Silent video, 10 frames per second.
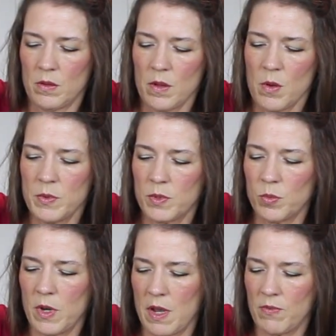Always
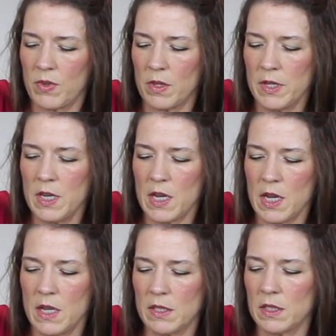want to have clean
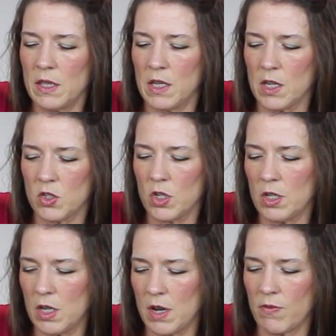hands in the
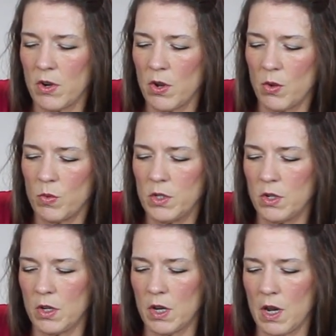kitchen. You never know when
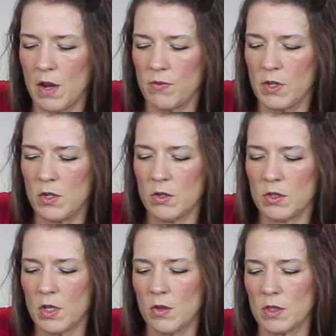you're going to have to
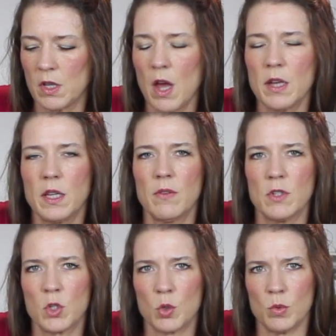use those
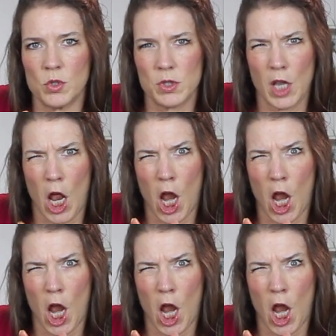God-given tools.